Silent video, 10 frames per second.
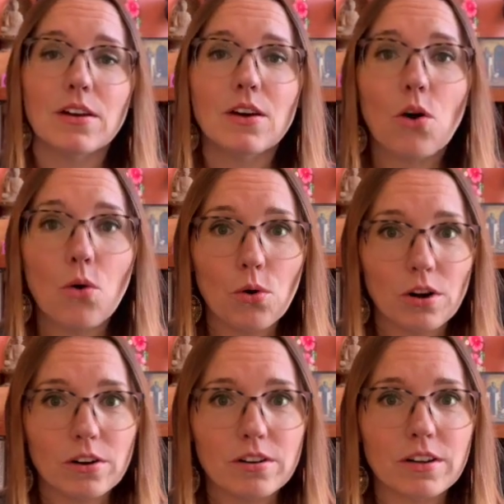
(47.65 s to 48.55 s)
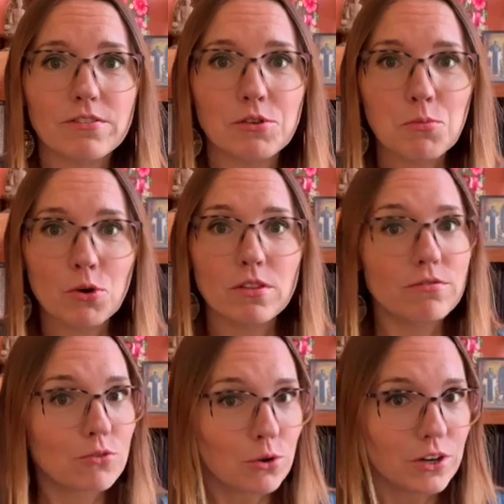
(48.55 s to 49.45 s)
Or if you're more the
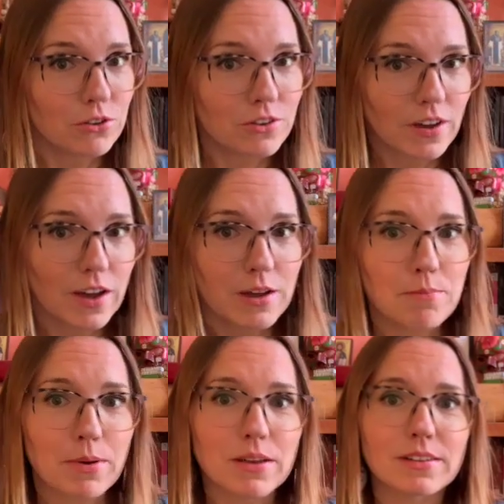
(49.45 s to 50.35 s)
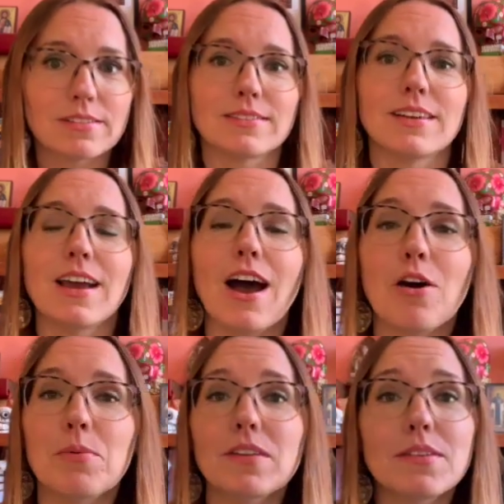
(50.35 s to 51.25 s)
voyeur type, I'll
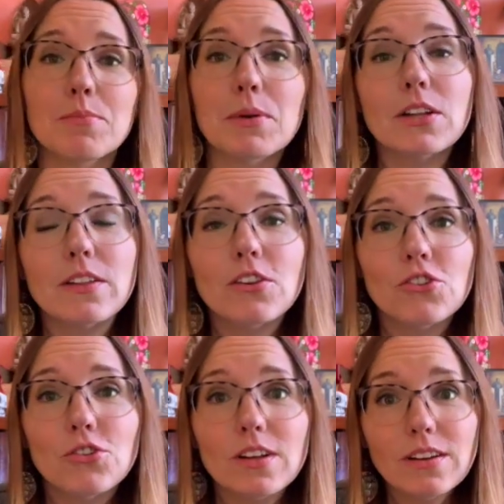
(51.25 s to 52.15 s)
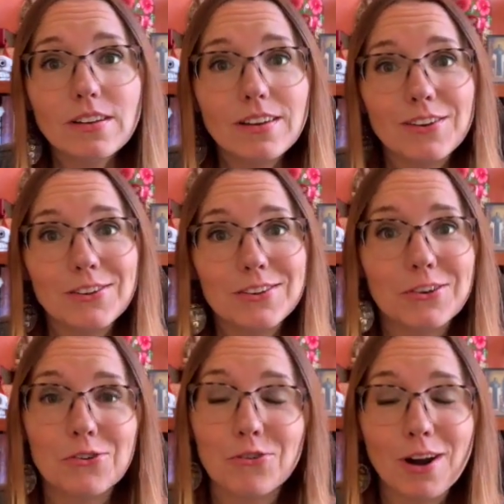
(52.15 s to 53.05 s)
be spilling the juicy details, so
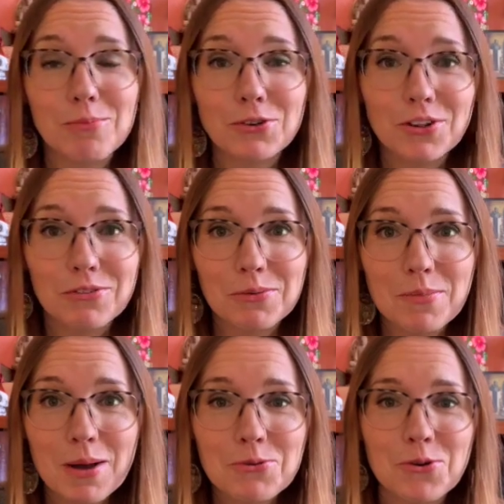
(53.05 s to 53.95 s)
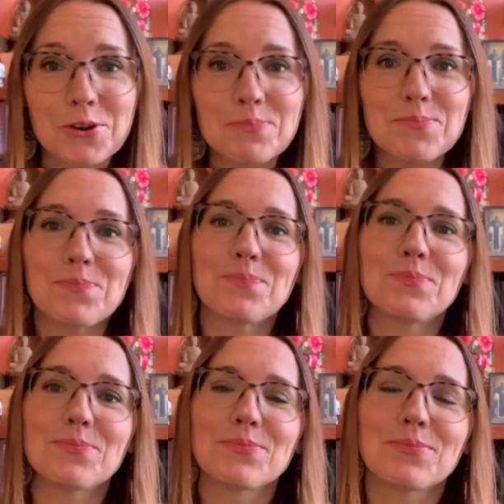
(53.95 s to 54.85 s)
grab yourself some popcorn.
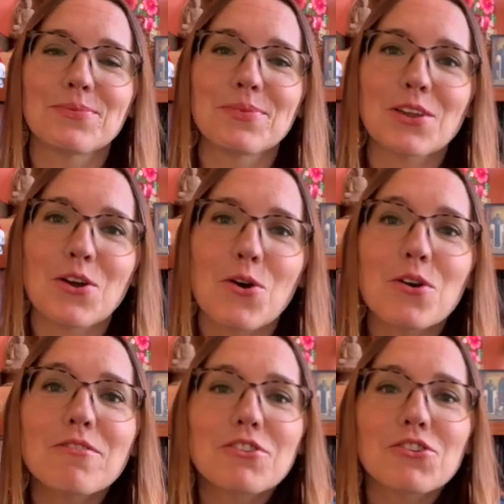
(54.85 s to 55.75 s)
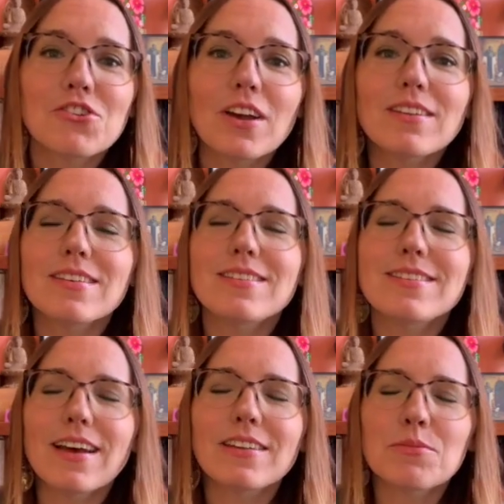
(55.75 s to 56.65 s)
Or if you're just
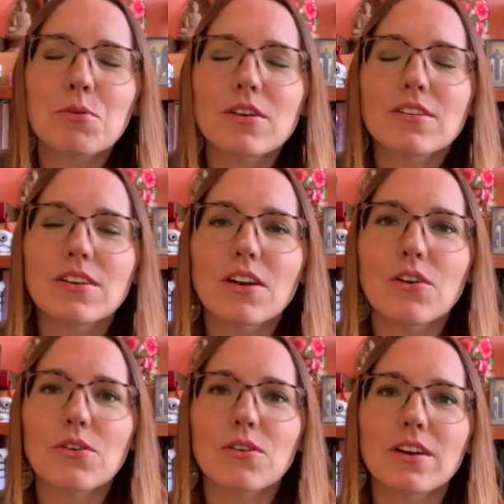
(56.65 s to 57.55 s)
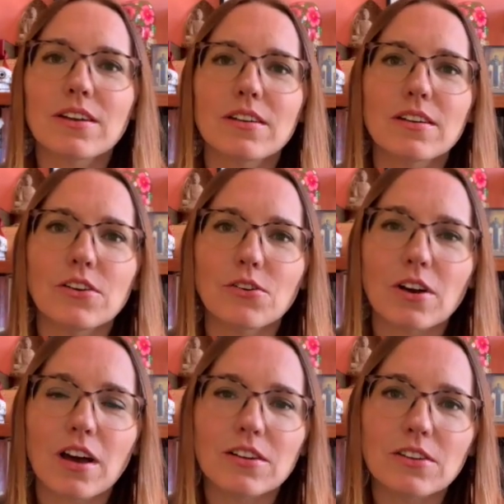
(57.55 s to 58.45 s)
desperate to know you're
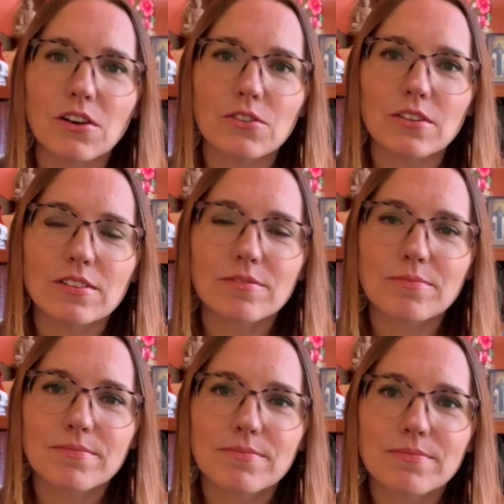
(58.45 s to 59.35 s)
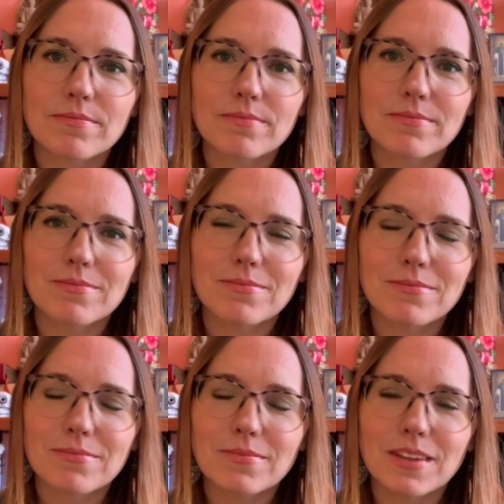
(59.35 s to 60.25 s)
not alone,
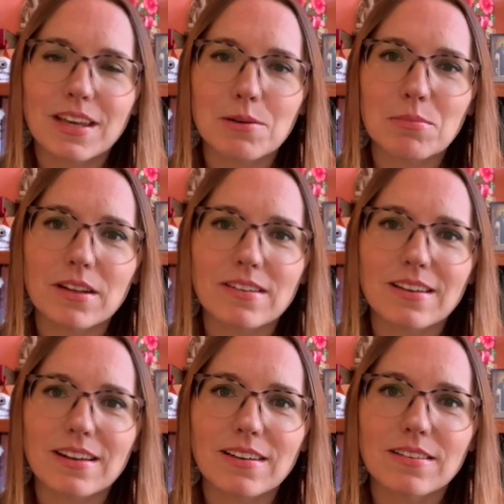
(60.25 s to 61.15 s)
keep listening.